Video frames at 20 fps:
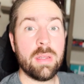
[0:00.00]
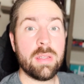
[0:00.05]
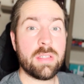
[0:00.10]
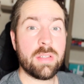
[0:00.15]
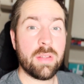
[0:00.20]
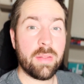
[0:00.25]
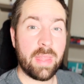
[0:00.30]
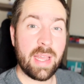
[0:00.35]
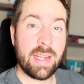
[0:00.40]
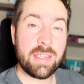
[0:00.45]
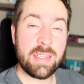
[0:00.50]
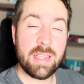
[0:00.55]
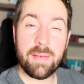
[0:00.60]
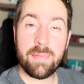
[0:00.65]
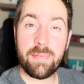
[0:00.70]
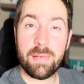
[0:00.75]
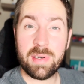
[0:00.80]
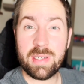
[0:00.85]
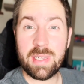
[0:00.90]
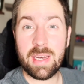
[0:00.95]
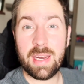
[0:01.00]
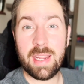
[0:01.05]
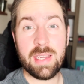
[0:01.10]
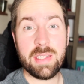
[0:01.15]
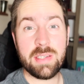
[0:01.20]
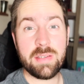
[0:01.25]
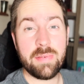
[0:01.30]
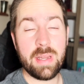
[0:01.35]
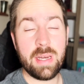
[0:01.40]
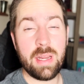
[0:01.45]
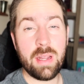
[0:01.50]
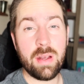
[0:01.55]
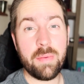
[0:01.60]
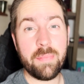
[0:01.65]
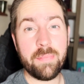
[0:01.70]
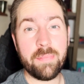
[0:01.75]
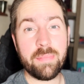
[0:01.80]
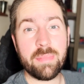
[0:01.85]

So that's it for today's video.